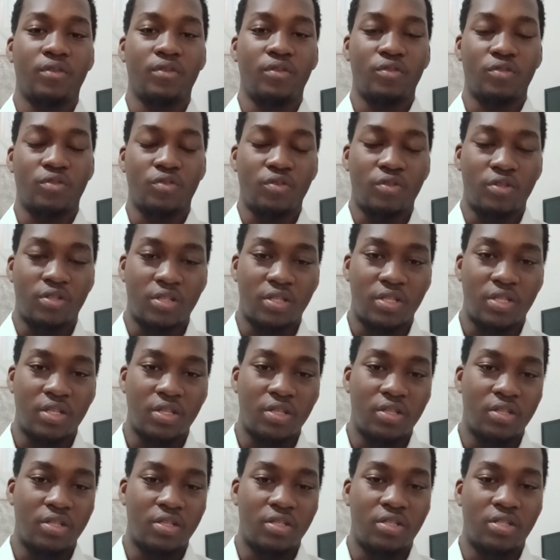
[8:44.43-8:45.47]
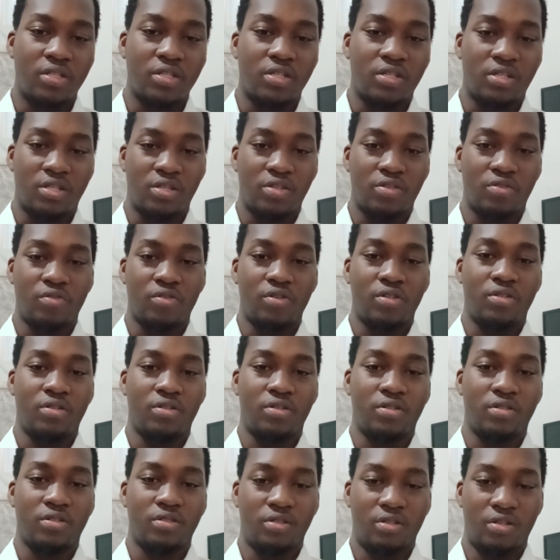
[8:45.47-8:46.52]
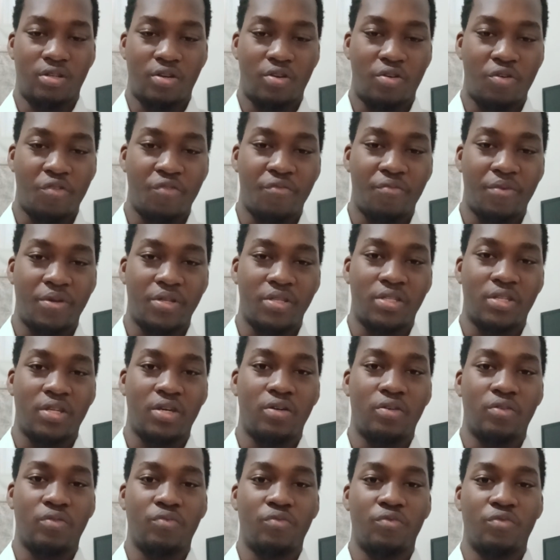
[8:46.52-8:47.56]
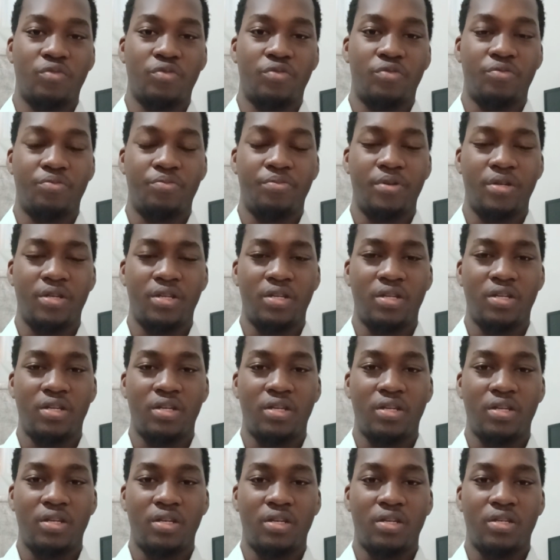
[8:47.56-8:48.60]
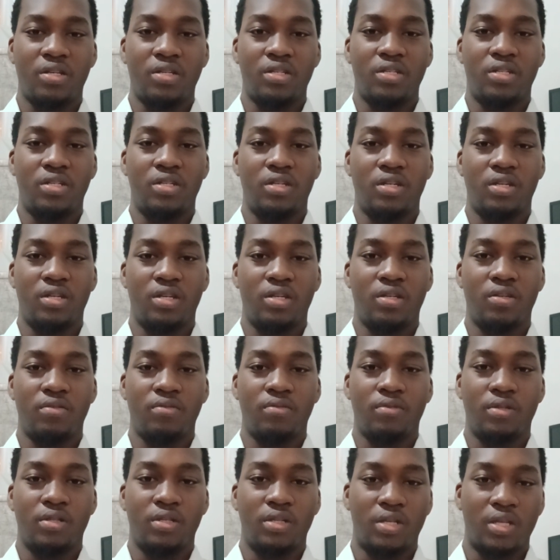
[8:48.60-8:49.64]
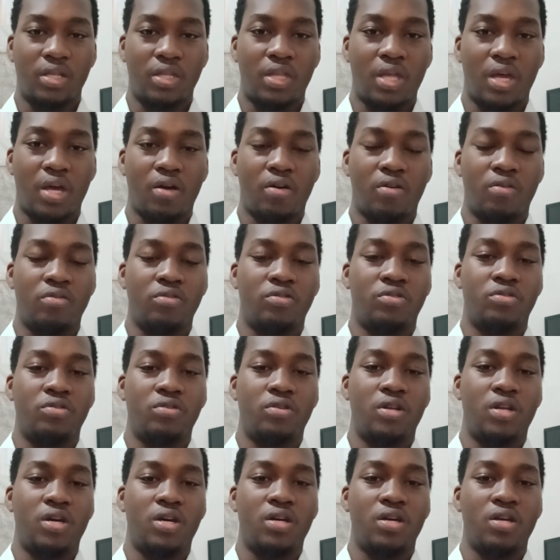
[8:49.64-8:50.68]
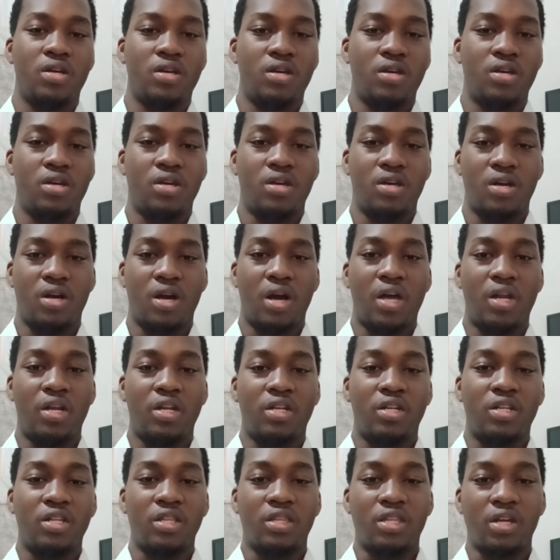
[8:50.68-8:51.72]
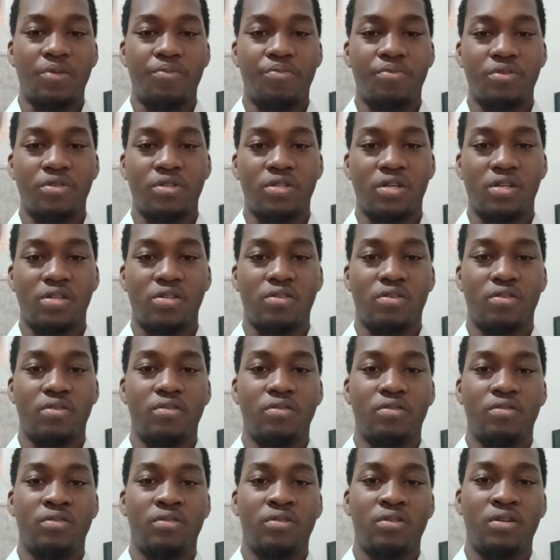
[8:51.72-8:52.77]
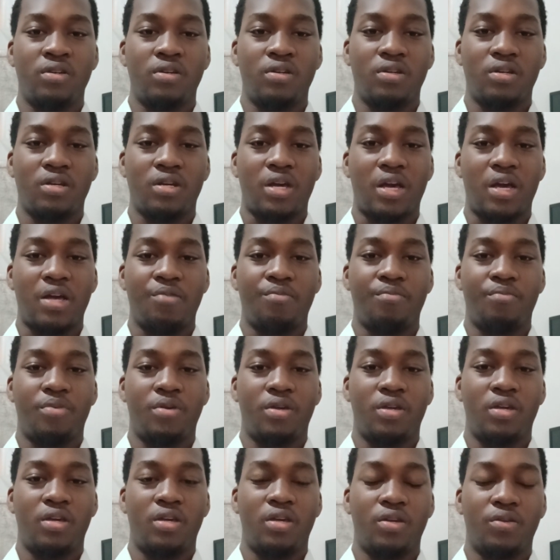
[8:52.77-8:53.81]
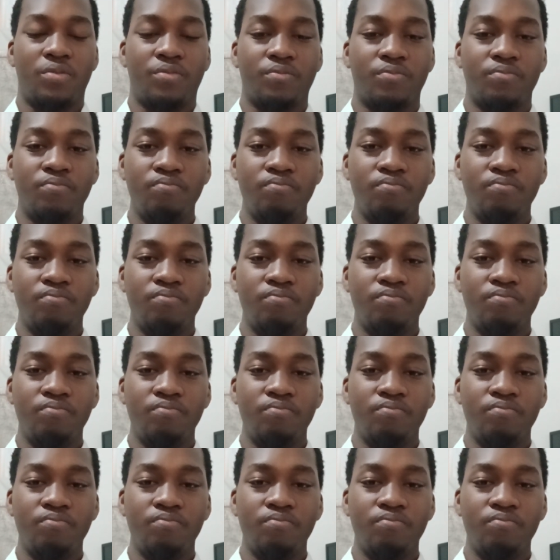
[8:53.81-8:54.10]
So in this situation, the government then would be the data controller, and the data processor can be